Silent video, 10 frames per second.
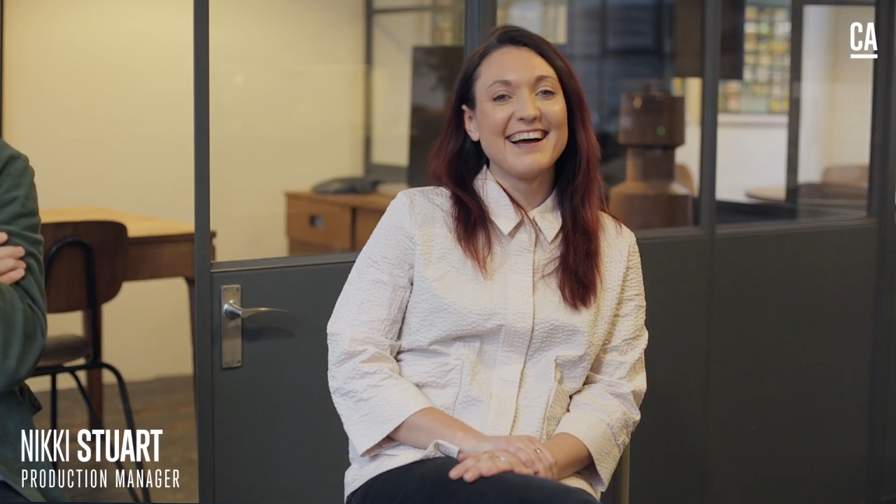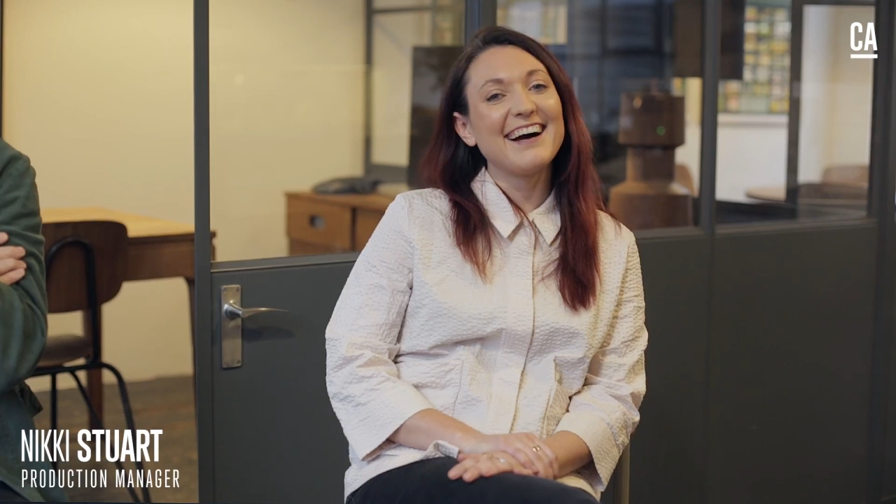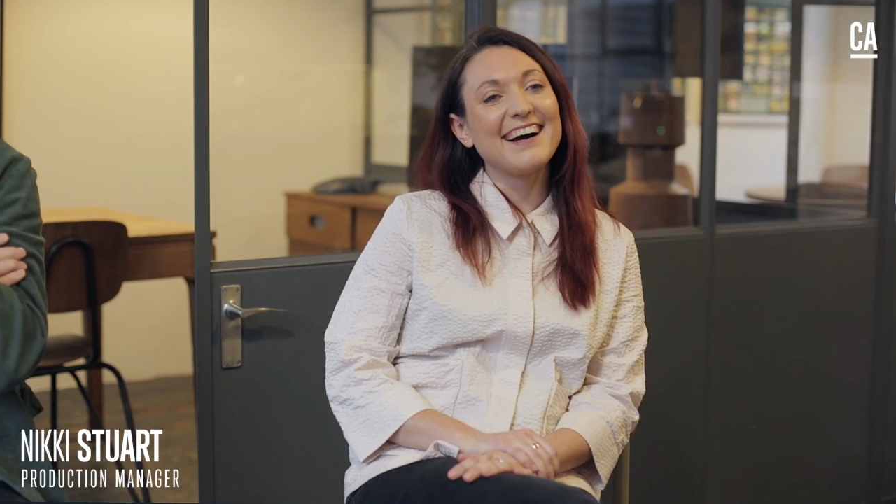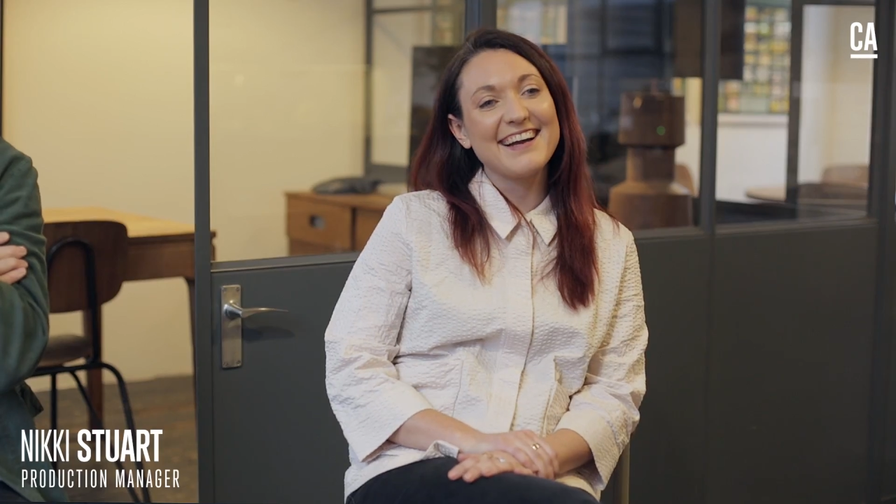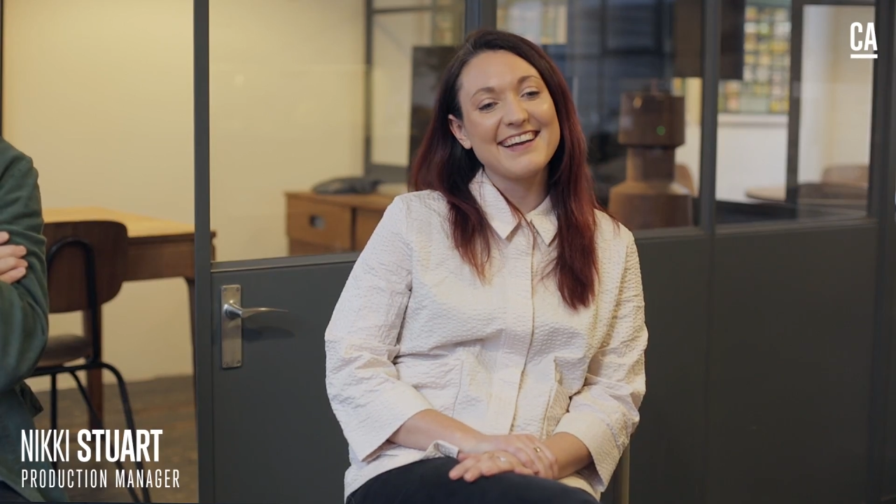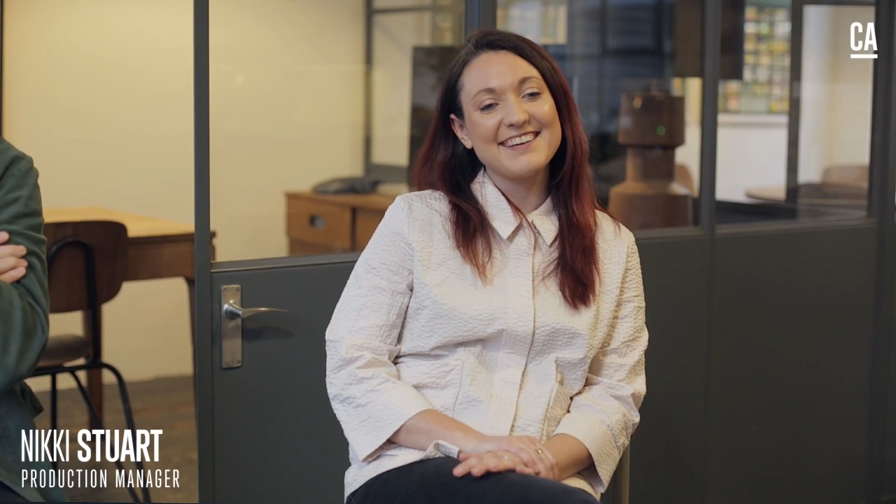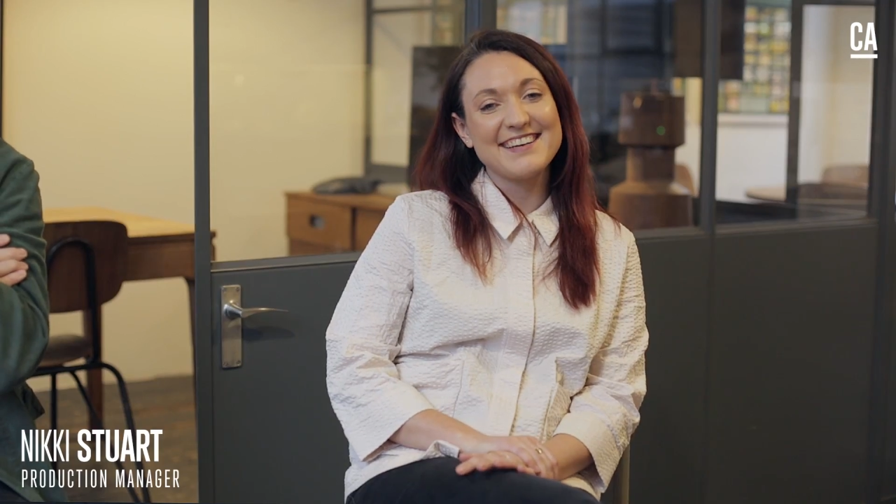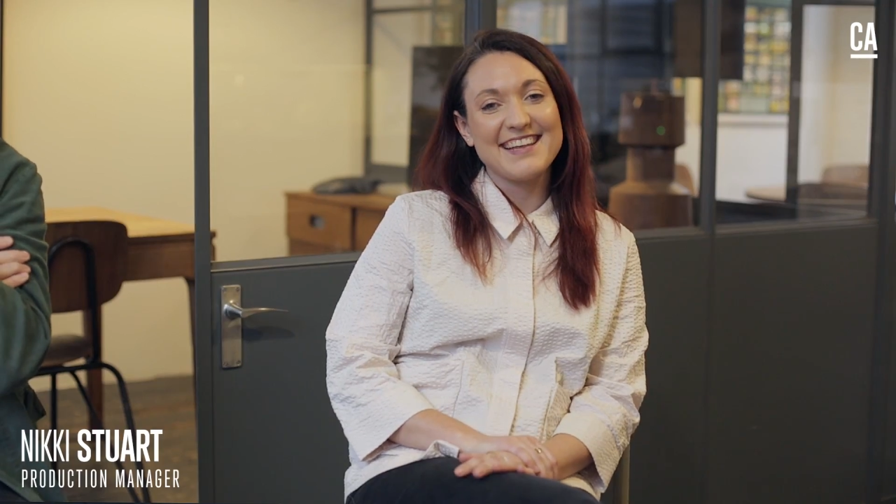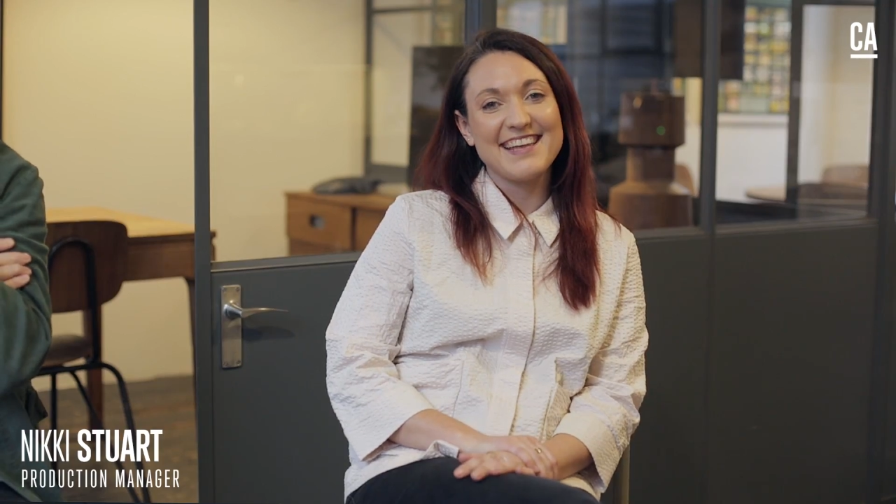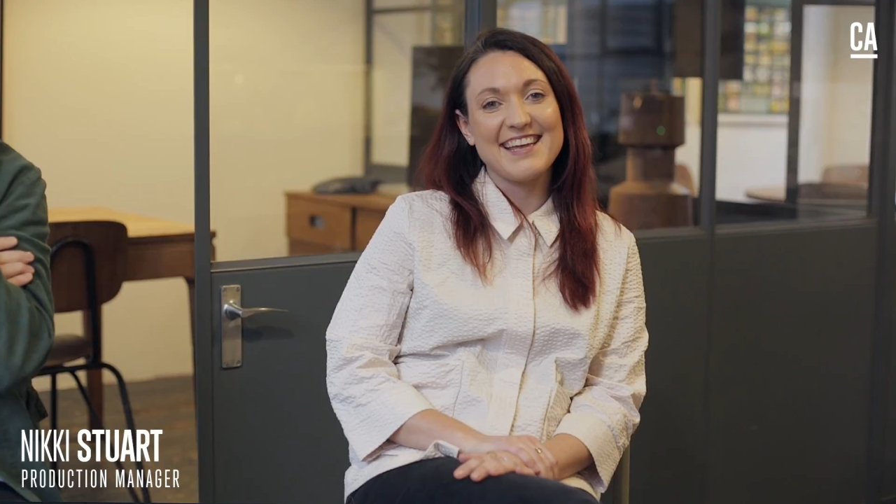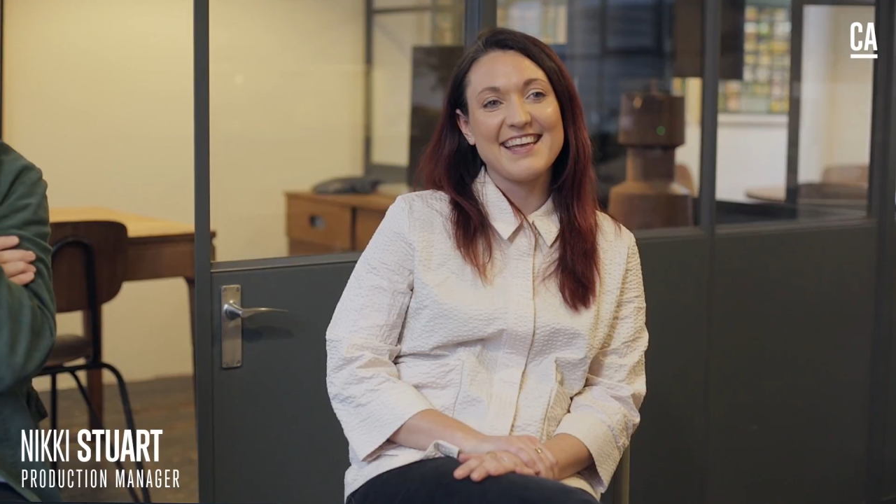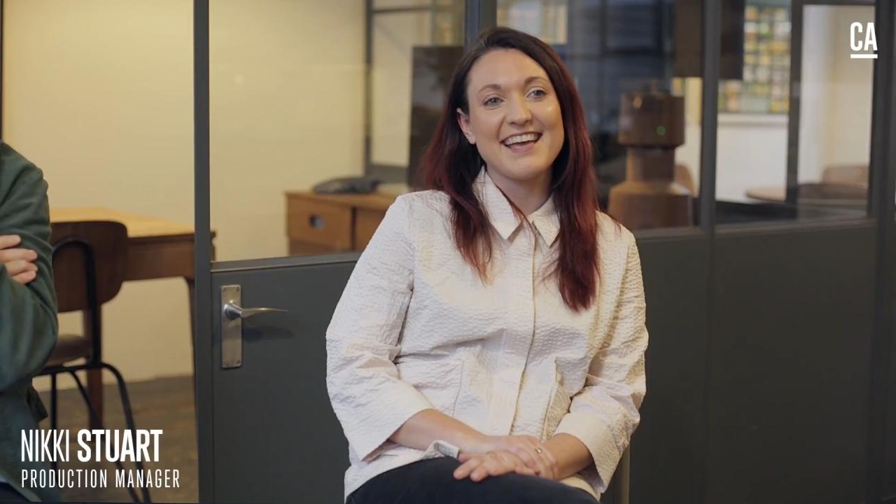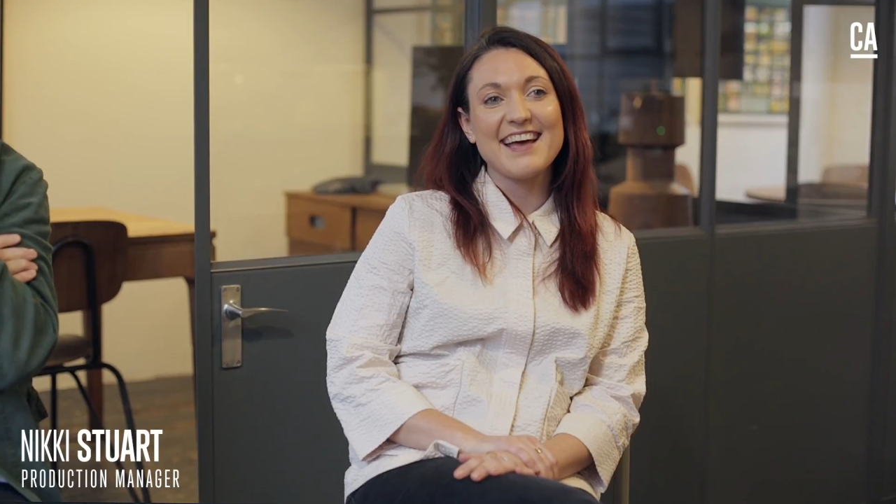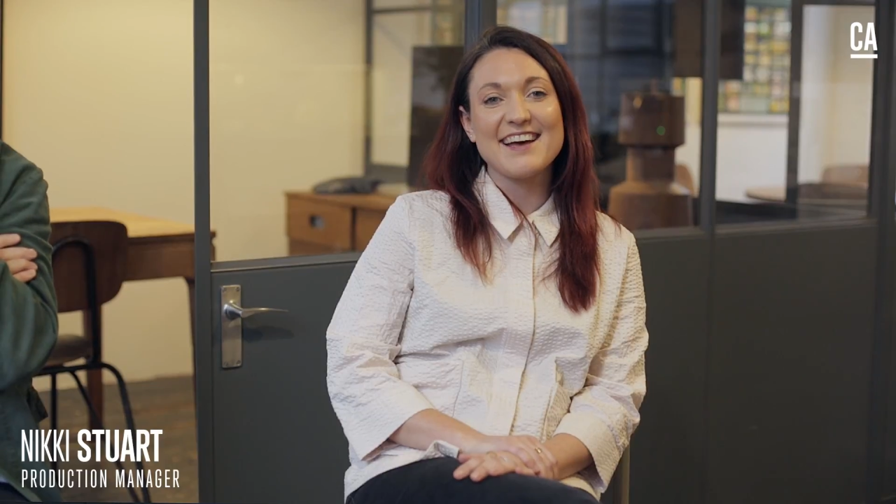Hi, I'm Nikki.